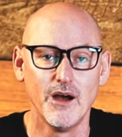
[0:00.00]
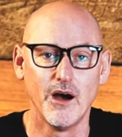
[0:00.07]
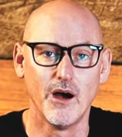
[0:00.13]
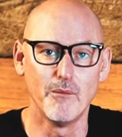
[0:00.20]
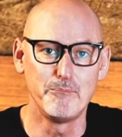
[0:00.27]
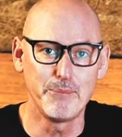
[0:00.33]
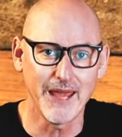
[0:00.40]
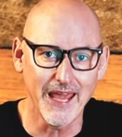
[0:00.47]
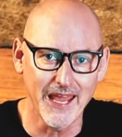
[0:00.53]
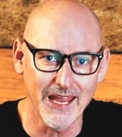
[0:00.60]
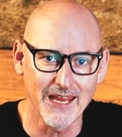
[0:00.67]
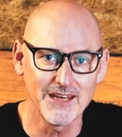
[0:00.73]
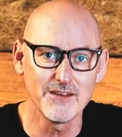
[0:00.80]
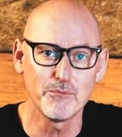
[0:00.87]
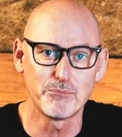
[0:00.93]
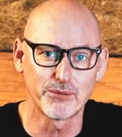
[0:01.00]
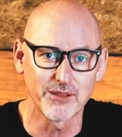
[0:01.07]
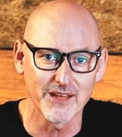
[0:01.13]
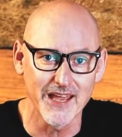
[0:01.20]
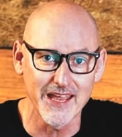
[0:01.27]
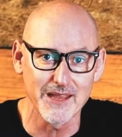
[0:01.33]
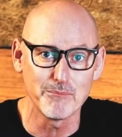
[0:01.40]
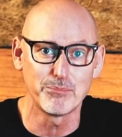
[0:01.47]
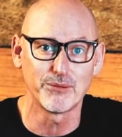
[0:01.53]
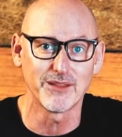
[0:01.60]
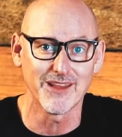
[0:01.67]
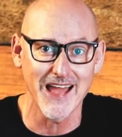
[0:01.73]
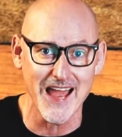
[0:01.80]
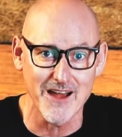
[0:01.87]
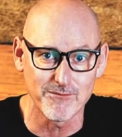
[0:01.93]
a pay to play
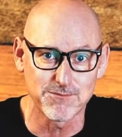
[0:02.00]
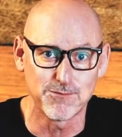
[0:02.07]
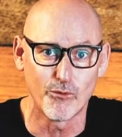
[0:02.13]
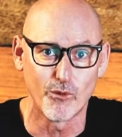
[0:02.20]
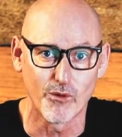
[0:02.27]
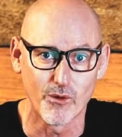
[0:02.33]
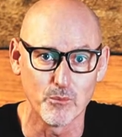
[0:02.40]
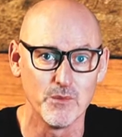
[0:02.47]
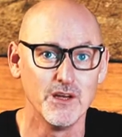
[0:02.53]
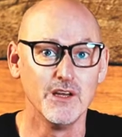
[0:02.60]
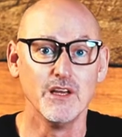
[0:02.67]
platform.